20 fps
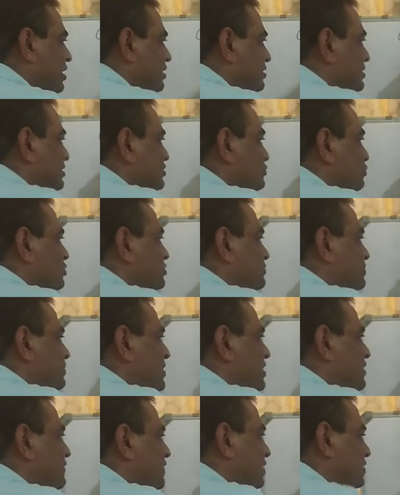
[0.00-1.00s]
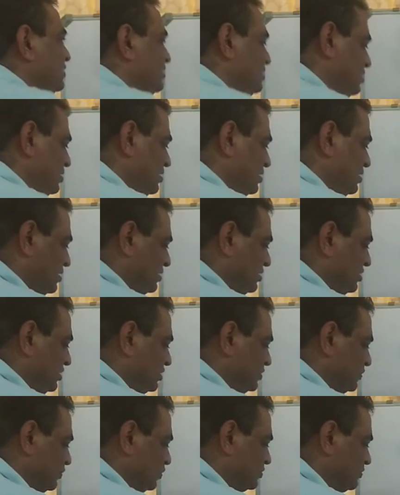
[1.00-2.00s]
this was P1,
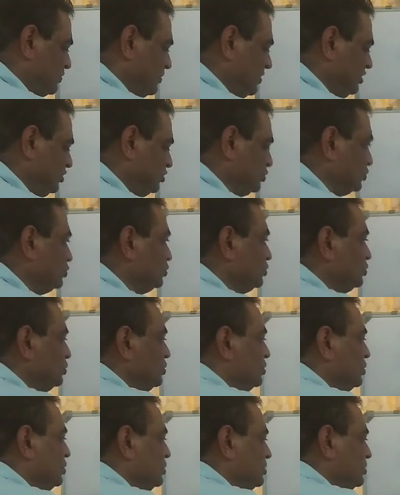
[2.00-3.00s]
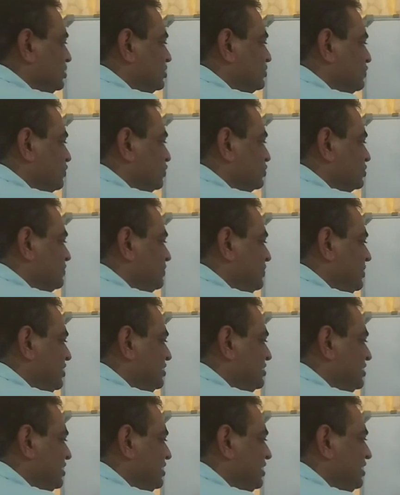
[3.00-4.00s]
this was P2, this was
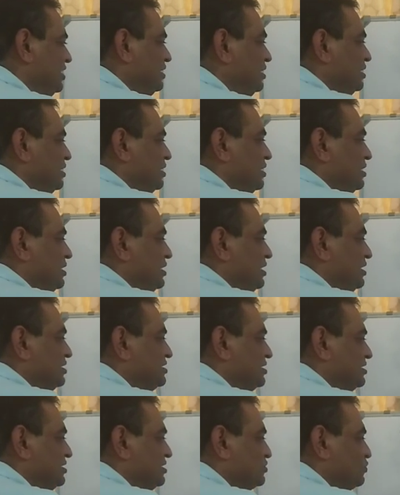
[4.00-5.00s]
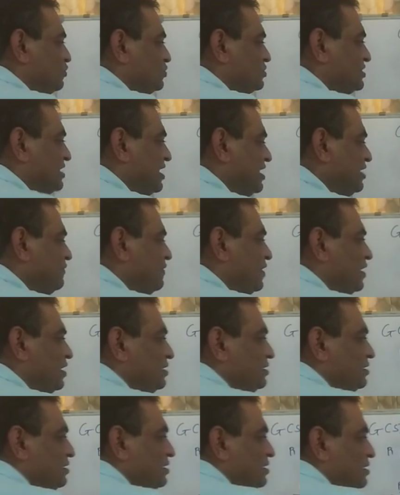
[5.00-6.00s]
P3, let's say this was
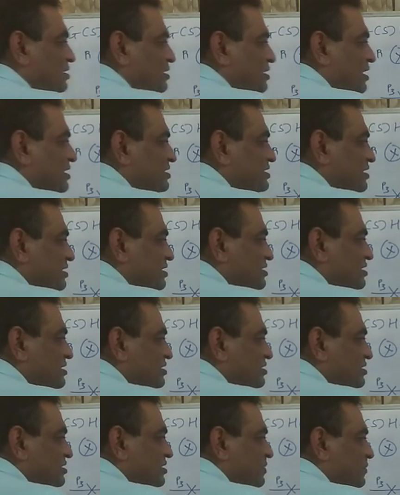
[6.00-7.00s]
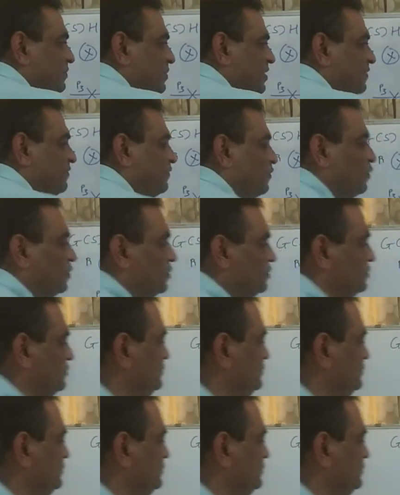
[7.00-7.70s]
Z1, let's say this is P4.